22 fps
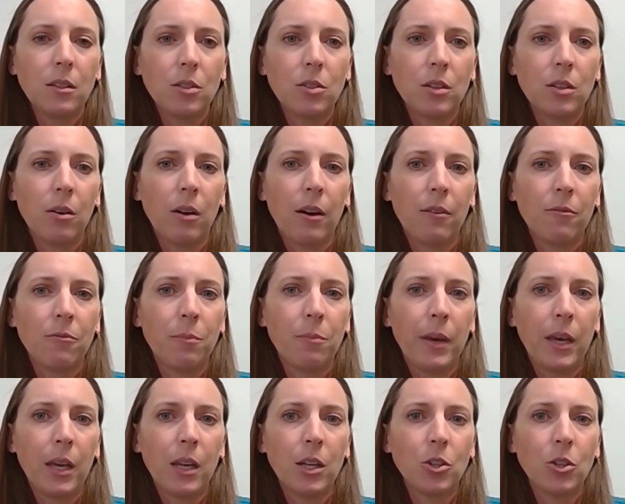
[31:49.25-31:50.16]
So I've
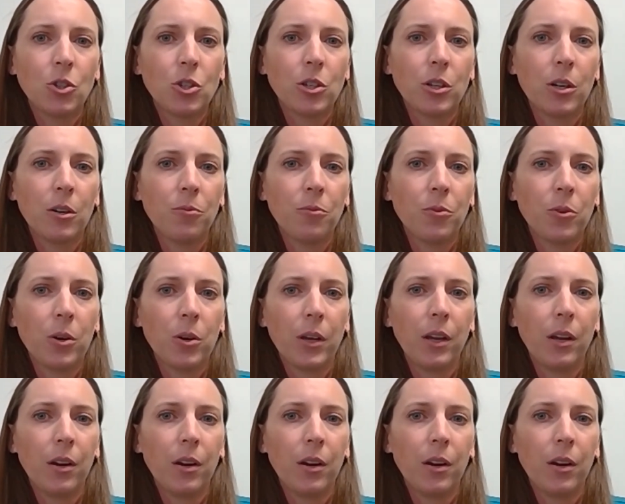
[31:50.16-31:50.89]
managed her for 1.5